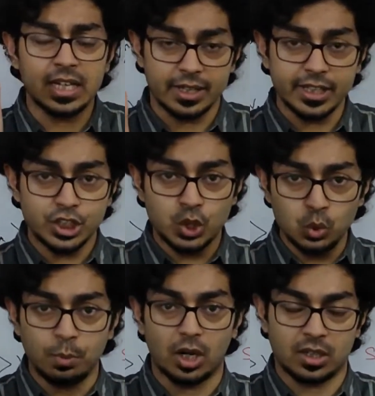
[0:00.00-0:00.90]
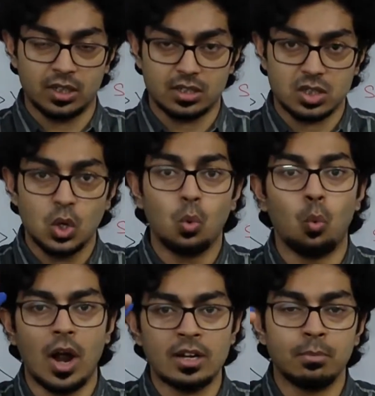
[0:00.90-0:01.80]
connect two bottles,
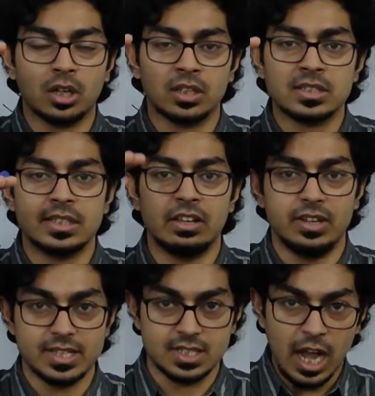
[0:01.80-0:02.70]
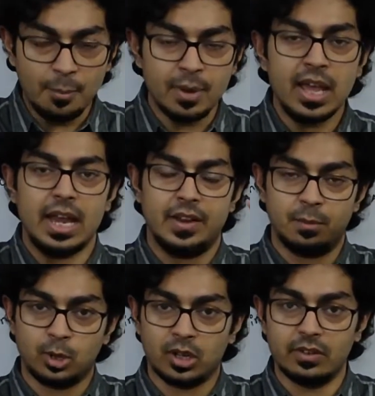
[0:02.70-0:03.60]
one bottle's level is up and
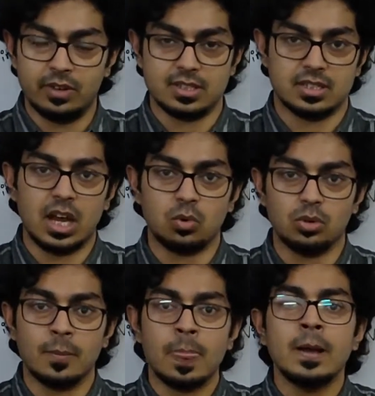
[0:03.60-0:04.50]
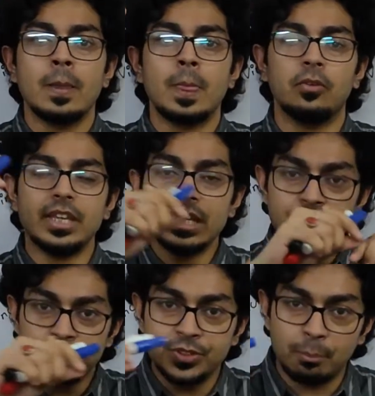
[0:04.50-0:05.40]
the bottle level is down. Now
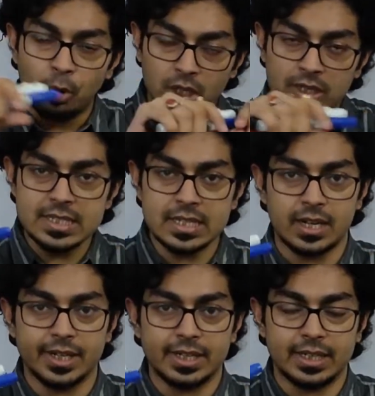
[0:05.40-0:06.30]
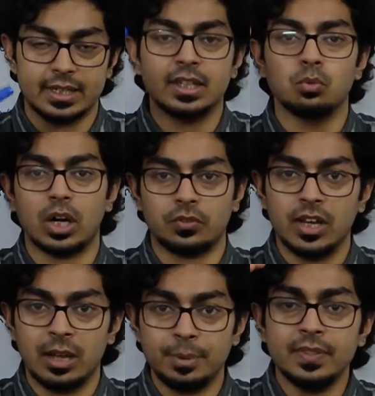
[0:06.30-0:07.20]
if the bottle is connected, then what
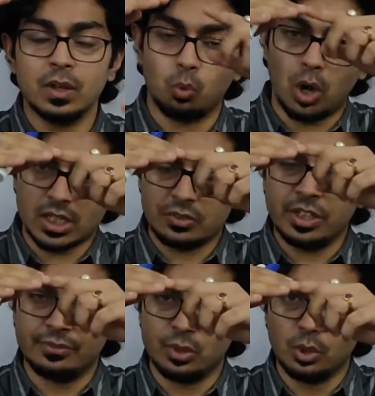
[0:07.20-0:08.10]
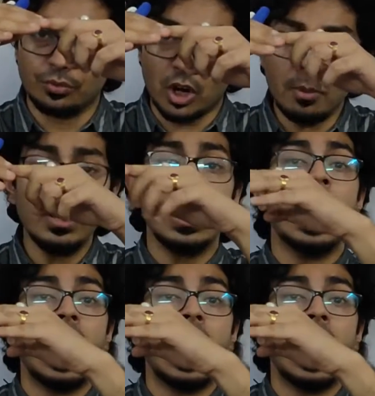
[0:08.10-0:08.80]
will happen? The water will flow from